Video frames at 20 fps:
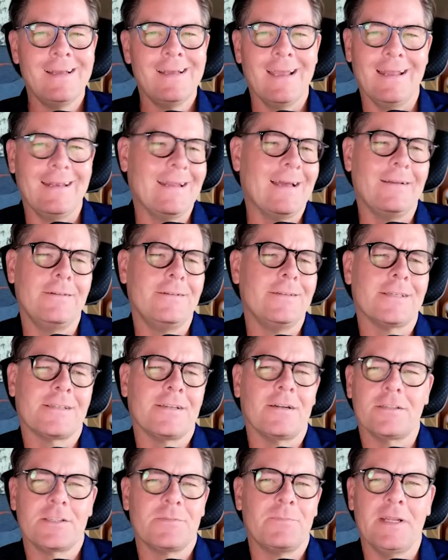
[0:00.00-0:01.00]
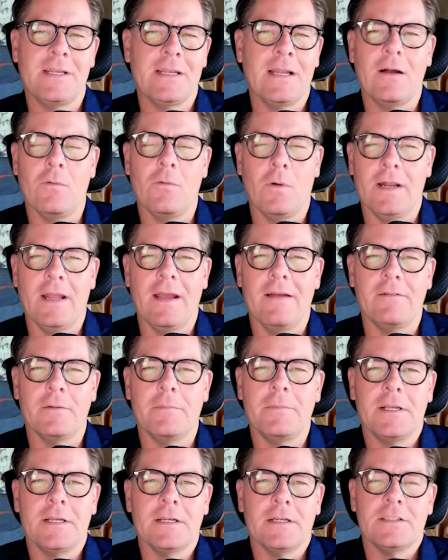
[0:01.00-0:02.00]
And now you just start spitting out whatever
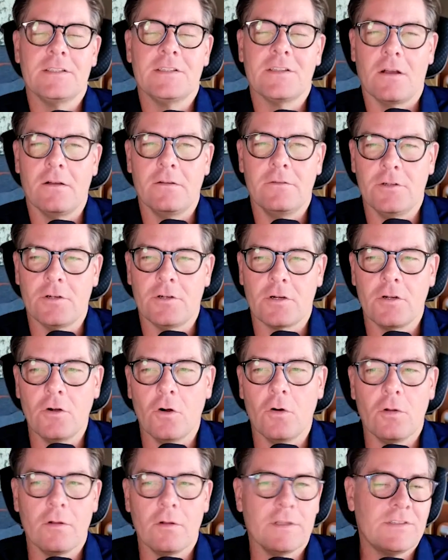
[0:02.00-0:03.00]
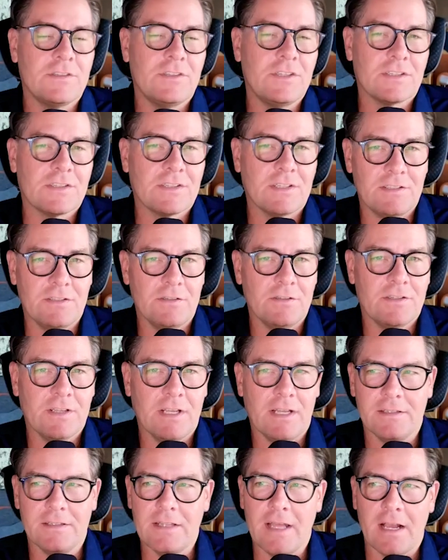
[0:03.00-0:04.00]
because your goal is just, as you
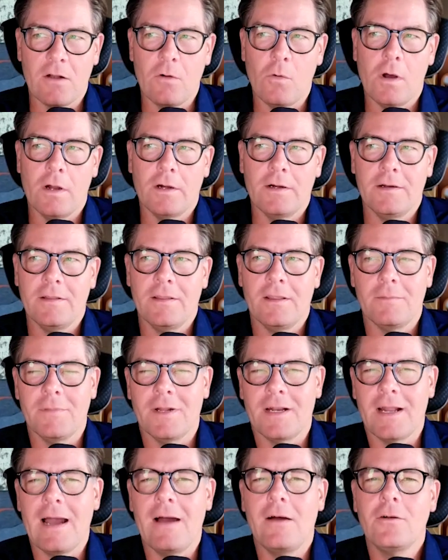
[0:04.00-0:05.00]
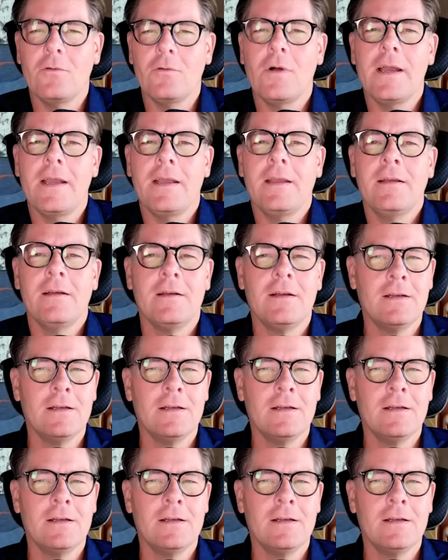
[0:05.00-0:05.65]
said, that quantity thing. But how do I